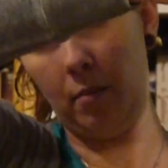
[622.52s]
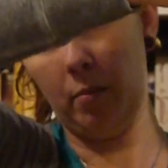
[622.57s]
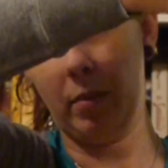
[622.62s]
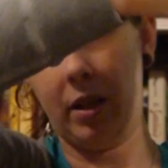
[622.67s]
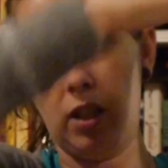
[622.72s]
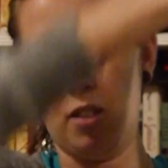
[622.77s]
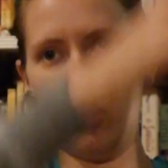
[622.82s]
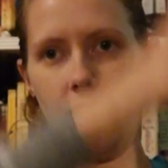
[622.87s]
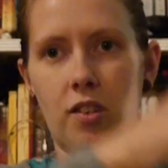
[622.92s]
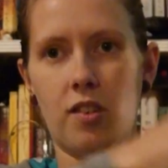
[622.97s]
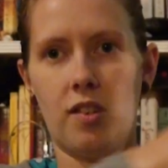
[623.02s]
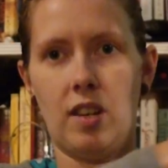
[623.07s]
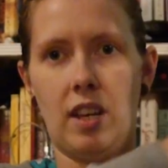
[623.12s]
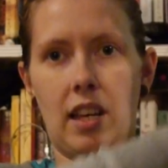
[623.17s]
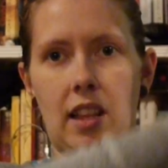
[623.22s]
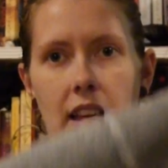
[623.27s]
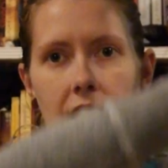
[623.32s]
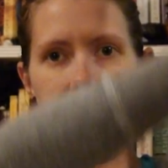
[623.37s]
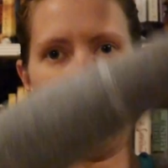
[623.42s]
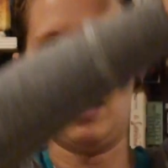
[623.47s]
but it's just
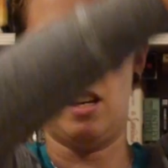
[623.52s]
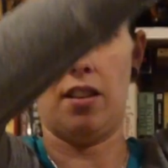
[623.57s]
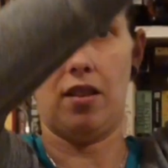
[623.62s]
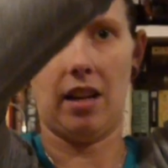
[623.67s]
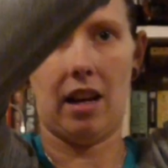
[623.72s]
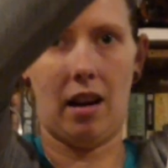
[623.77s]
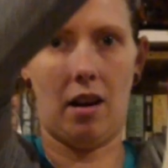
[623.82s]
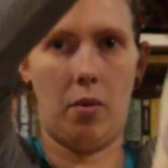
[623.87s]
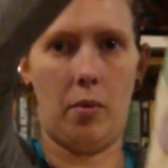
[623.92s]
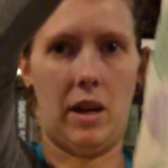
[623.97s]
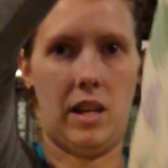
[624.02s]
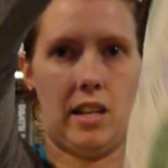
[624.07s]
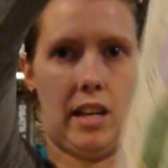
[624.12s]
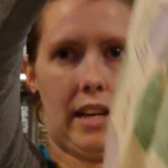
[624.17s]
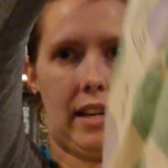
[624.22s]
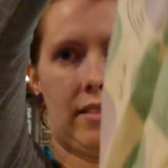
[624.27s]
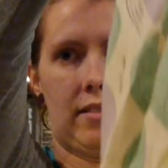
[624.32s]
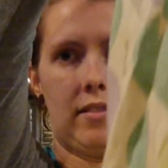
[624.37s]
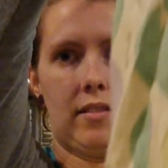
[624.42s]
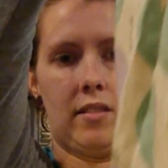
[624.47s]
like that the entire way
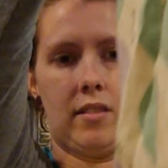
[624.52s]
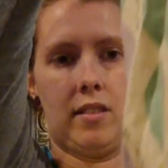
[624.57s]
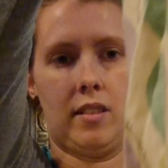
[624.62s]
down.